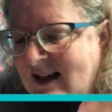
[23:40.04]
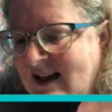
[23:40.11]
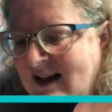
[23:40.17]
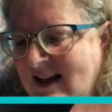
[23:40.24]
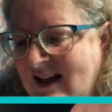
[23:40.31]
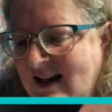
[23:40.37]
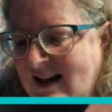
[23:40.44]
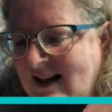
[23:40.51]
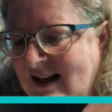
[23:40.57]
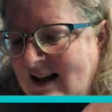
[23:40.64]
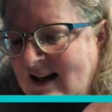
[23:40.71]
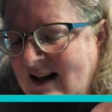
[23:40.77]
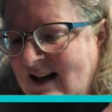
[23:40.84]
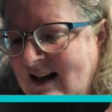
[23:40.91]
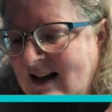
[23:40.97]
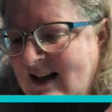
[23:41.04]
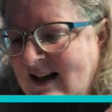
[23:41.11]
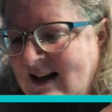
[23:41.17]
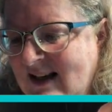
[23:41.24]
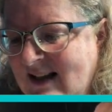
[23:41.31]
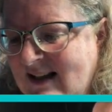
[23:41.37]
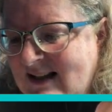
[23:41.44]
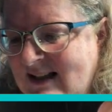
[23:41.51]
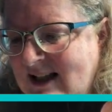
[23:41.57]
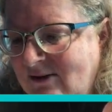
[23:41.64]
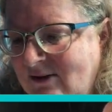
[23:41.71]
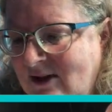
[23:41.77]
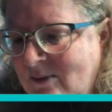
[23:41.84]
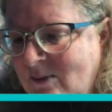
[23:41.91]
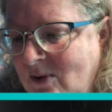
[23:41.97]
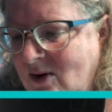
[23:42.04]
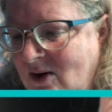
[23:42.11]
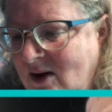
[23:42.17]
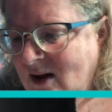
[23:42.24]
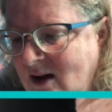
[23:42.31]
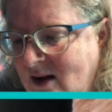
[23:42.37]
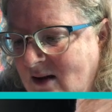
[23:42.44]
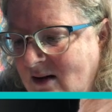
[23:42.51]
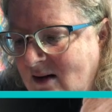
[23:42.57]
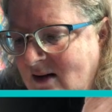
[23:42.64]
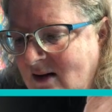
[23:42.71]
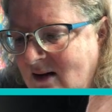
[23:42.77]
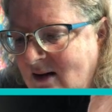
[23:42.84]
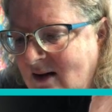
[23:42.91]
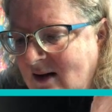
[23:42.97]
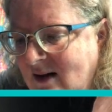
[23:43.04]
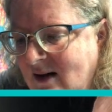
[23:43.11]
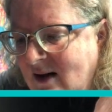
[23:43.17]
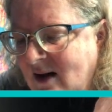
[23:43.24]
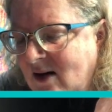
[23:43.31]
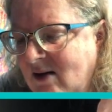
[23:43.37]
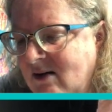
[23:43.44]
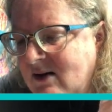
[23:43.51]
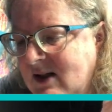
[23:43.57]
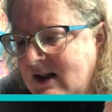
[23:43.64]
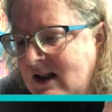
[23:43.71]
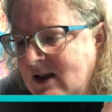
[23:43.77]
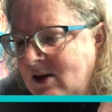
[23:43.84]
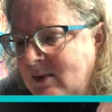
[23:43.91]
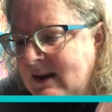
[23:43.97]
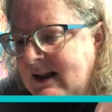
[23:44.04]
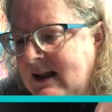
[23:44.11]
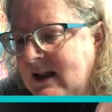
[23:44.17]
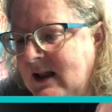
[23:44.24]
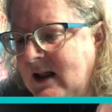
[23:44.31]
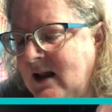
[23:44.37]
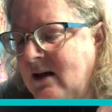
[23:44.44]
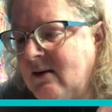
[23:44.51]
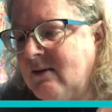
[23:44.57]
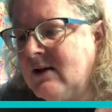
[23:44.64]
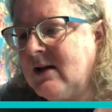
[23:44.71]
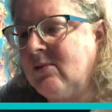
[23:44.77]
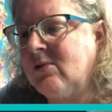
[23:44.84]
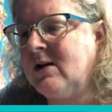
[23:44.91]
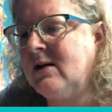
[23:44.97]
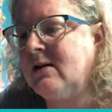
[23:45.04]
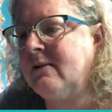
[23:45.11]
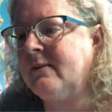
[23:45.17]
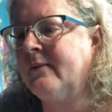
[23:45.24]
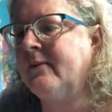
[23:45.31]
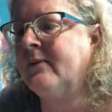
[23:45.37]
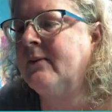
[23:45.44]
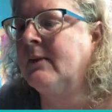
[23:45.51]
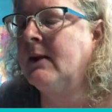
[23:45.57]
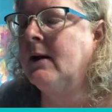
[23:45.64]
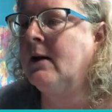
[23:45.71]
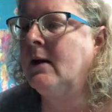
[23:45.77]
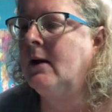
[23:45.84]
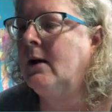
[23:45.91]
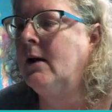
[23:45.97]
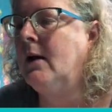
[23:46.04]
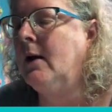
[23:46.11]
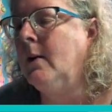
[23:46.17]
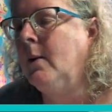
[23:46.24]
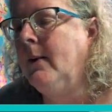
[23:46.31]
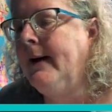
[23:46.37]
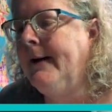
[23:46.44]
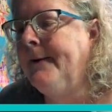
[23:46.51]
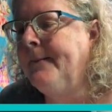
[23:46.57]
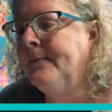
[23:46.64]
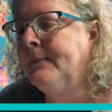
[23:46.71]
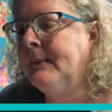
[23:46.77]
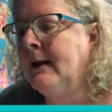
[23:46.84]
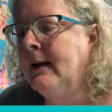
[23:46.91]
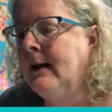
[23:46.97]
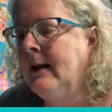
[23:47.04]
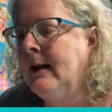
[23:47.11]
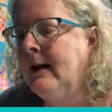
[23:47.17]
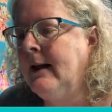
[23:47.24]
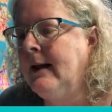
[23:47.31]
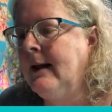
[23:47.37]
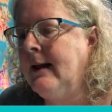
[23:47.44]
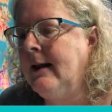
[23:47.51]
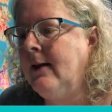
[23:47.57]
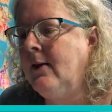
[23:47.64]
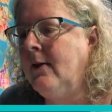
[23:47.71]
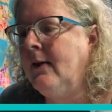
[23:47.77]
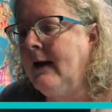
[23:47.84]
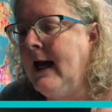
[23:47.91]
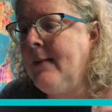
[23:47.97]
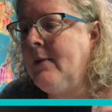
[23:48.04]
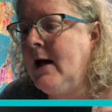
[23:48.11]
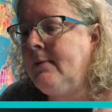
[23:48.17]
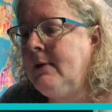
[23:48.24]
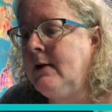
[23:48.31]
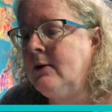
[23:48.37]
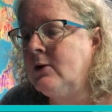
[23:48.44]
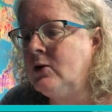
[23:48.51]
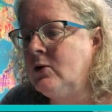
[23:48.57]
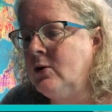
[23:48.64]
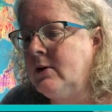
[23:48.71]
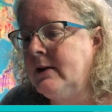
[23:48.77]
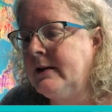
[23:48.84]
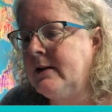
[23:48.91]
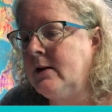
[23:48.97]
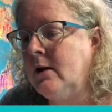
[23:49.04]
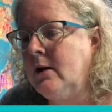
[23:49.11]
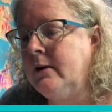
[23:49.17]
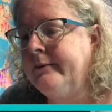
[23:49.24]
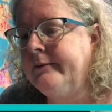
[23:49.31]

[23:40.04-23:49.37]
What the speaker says: It's a definite pocket. Oh, it's just a little bit sticky for some reason. Wow. That might be the shortest note